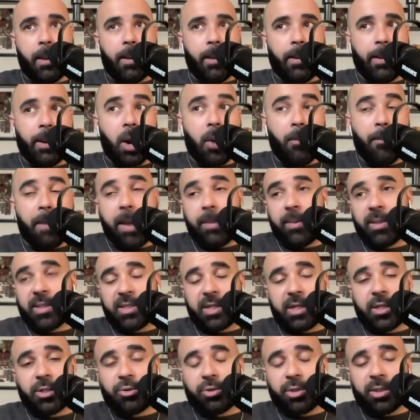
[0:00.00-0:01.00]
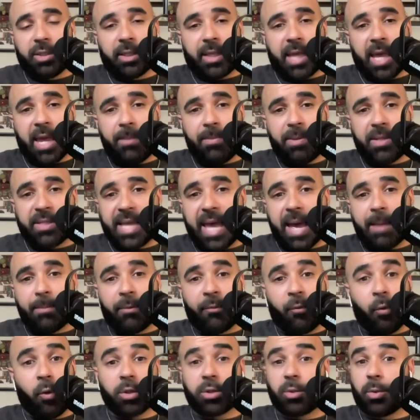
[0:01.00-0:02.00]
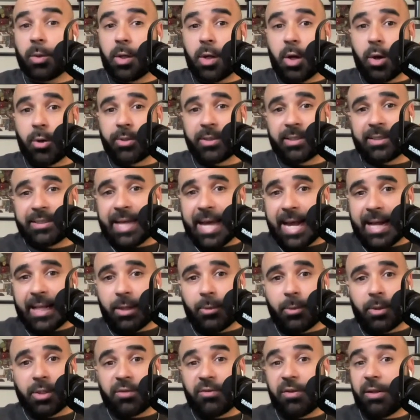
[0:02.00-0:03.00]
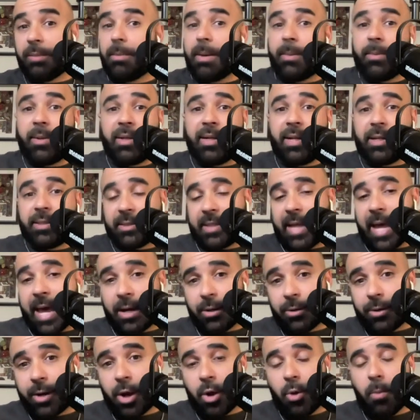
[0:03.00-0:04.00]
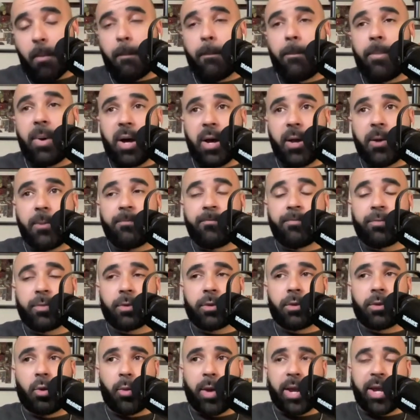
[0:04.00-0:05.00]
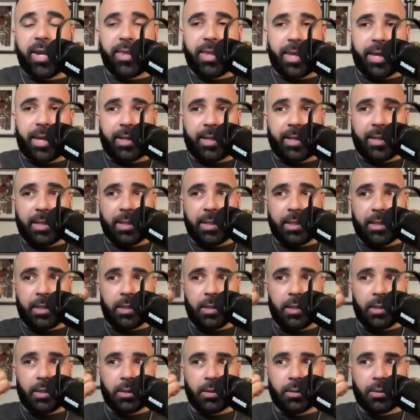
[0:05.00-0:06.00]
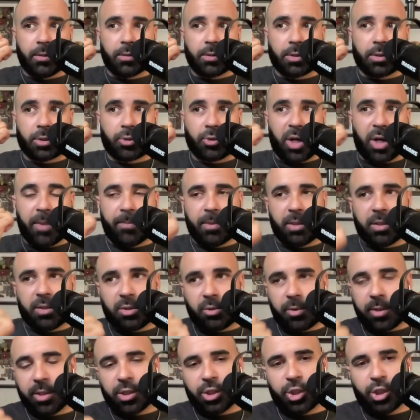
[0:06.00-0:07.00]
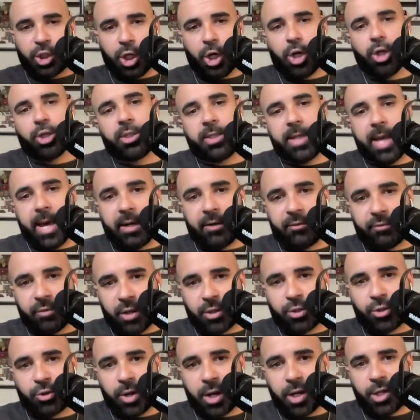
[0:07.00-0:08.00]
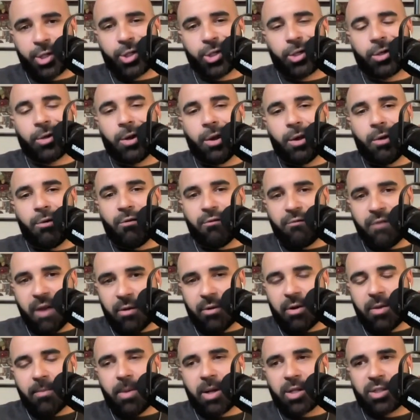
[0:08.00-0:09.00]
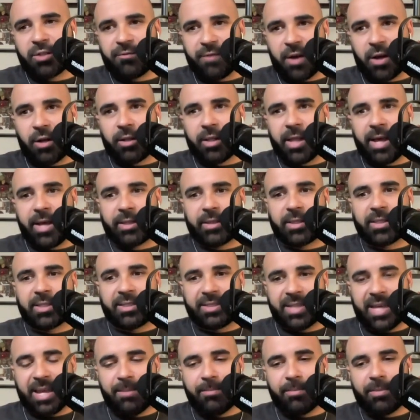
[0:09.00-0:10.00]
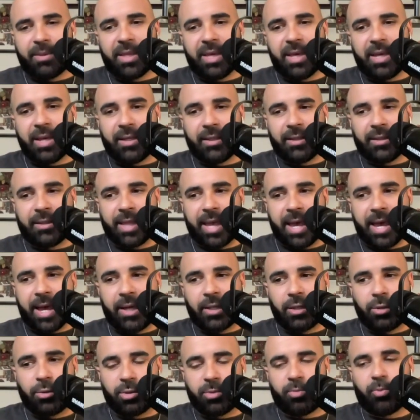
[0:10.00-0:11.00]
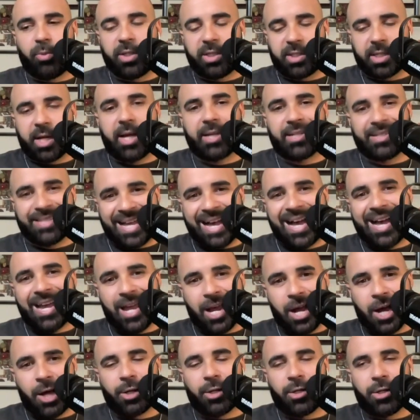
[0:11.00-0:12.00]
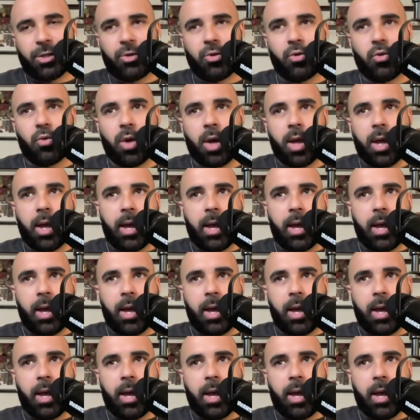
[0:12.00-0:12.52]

you know, maybe it's an injury that KP's had before, so he knows exactly what it's feeling. Maybe he doesn't. I don't know. But the way that he screamed into his jersey out of frustration very much felt like the same thing that we saw Zion do